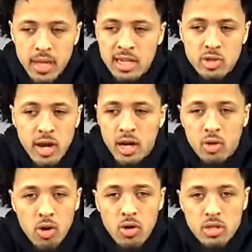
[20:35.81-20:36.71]
and trying to
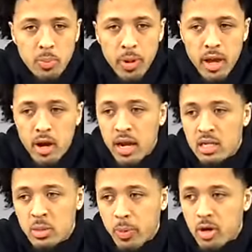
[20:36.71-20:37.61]
grow as a player and
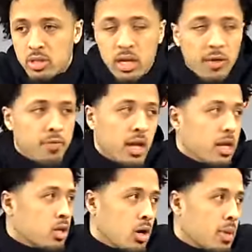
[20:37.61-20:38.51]
as a person. I feel
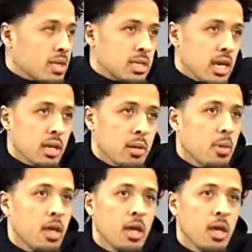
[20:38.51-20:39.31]
like, you know, my team,